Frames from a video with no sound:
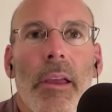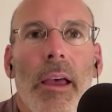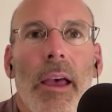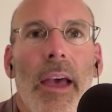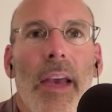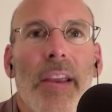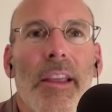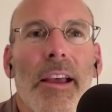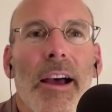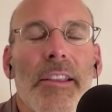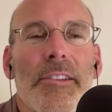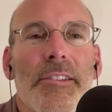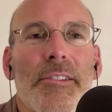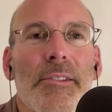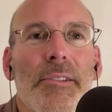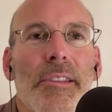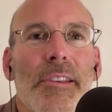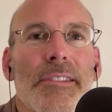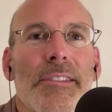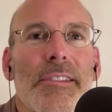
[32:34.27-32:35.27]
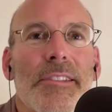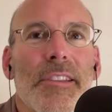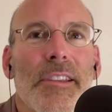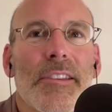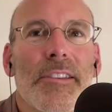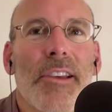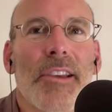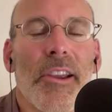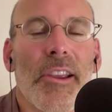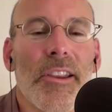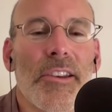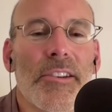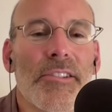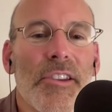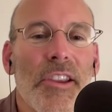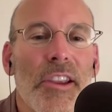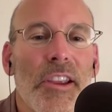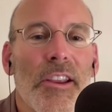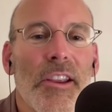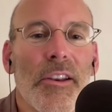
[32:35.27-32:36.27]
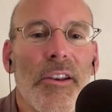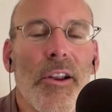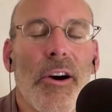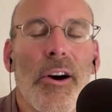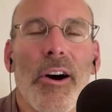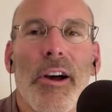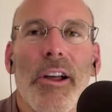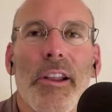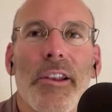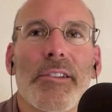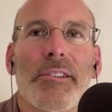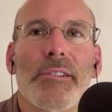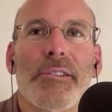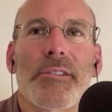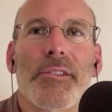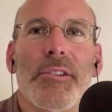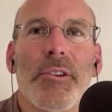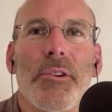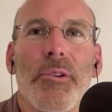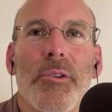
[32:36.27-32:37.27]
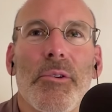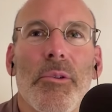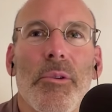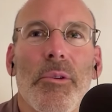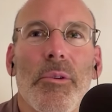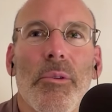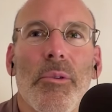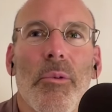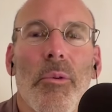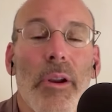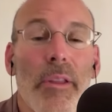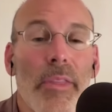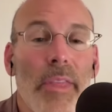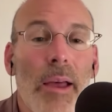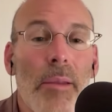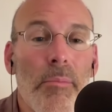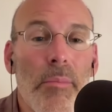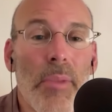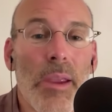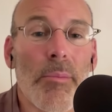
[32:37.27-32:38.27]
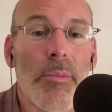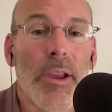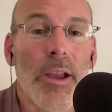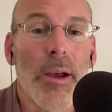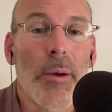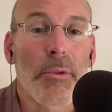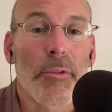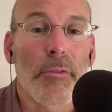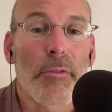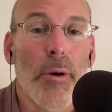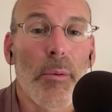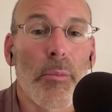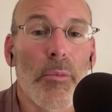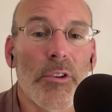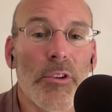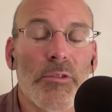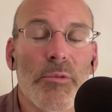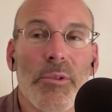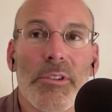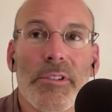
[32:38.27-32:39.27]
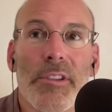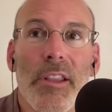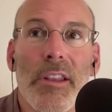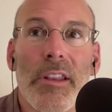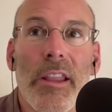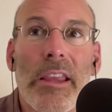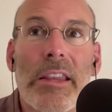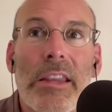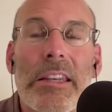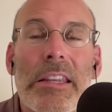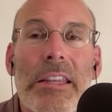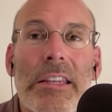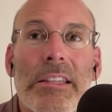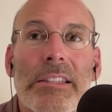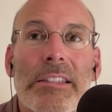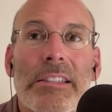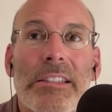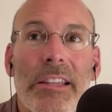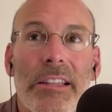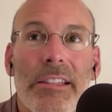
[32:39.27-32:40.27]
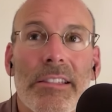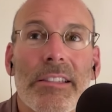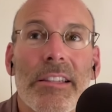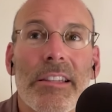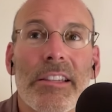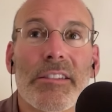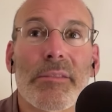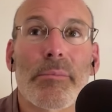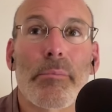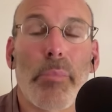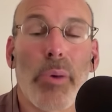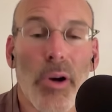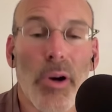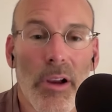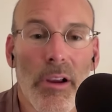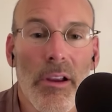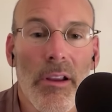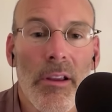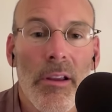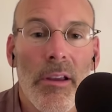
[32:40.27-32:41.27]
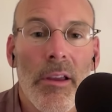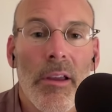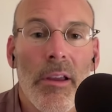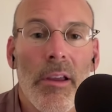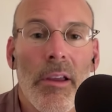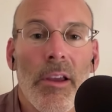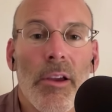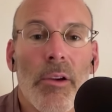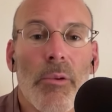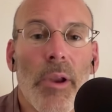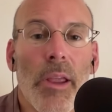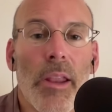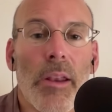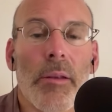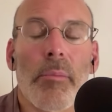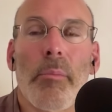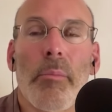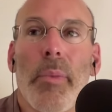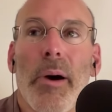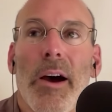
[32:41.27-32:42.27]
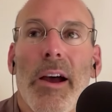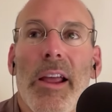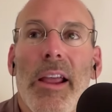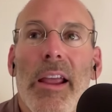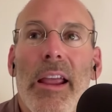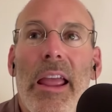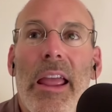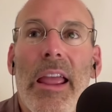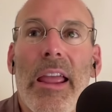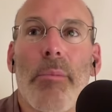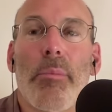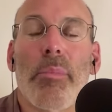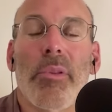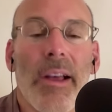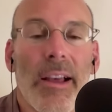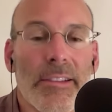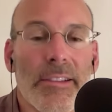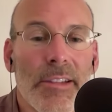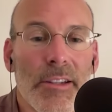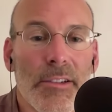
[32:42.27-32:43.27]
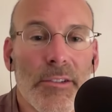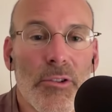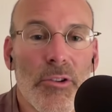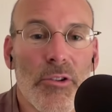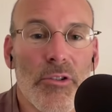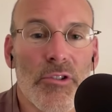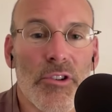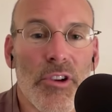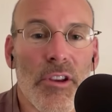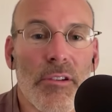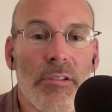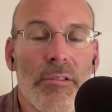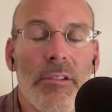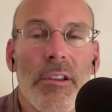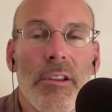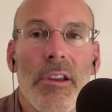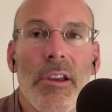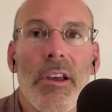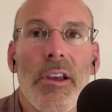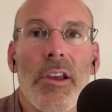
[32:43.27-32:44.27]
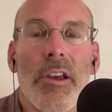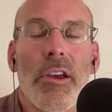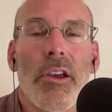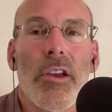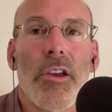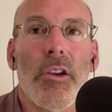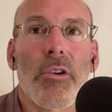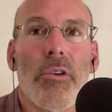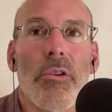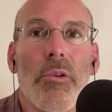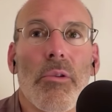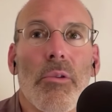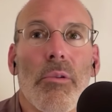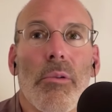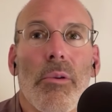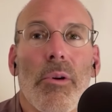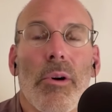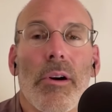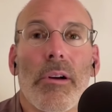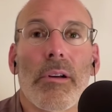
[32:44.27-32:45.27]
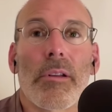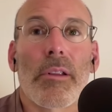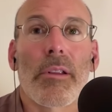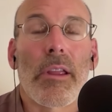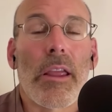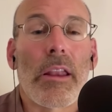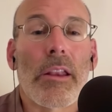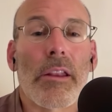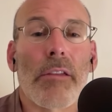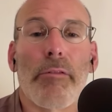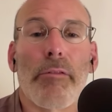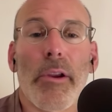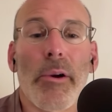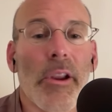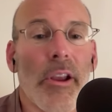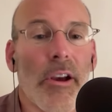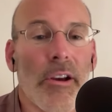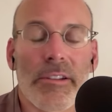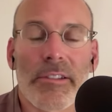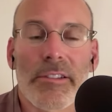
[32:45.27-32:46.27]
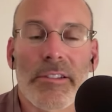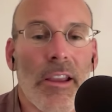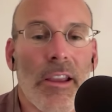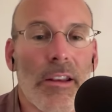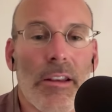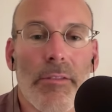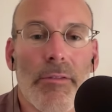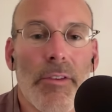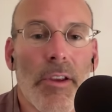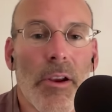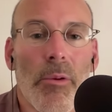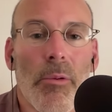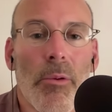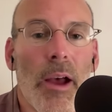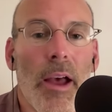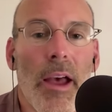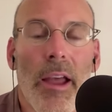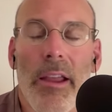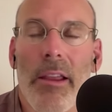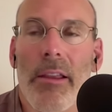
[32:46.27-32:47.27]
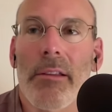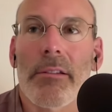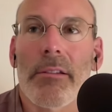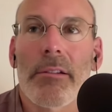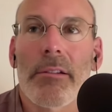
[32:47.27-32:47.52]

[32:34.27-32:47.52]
And I do this as a tongue in cheek nod to where that meme comes from, which was a 1960s book written by a plastic surgeon who, in a very unscientific way,